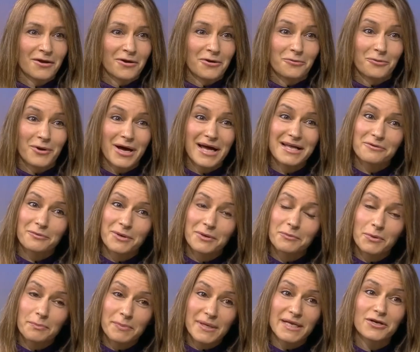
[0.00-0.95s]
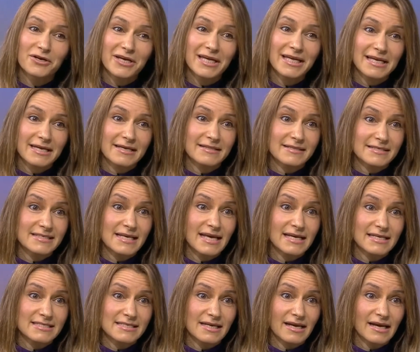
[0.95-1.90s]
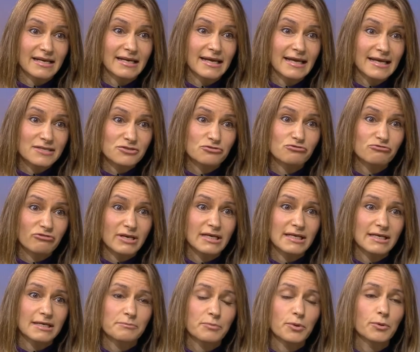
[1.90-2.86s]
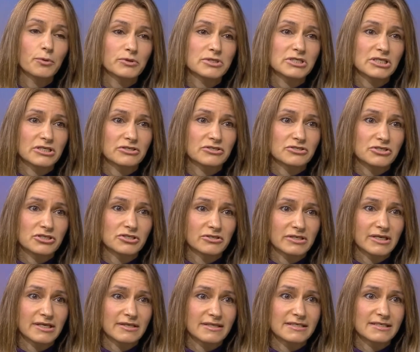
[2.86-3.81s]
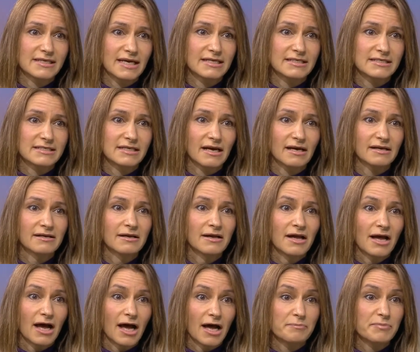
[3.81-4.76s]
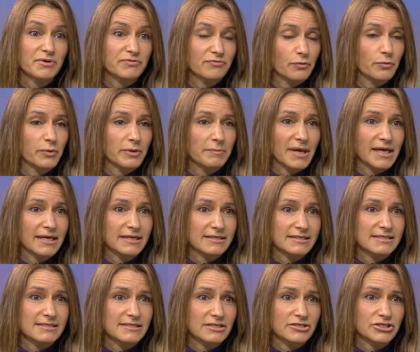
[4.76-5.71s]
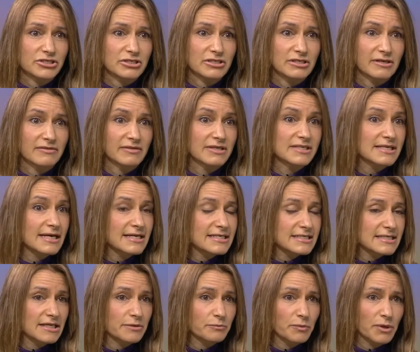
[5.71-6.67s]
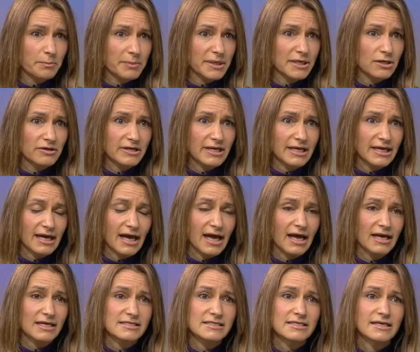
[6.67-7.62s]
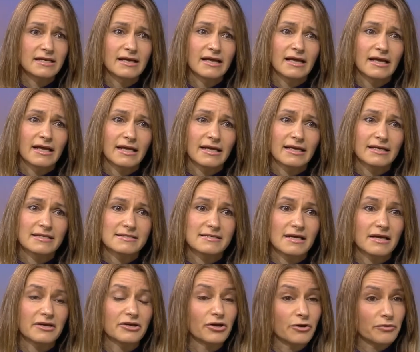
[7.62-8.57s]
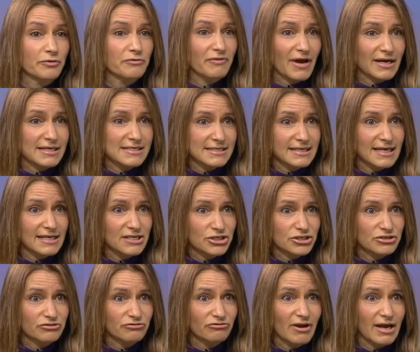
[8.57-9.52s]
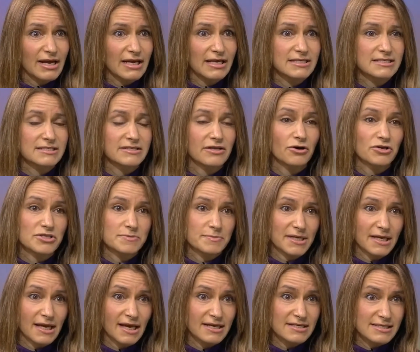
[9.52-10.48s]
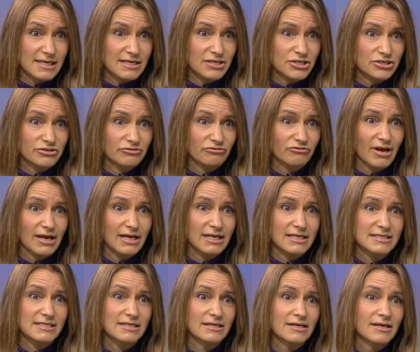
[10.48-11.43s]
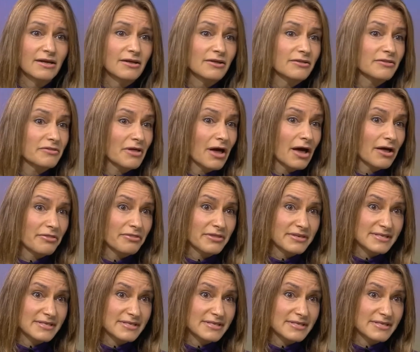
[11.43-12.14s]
Well, we will be looking at the data, and it is really important to look at the data before we make a decision. And the data that we'll be looking at is, the vaccination rate, the hospitalisation rate, the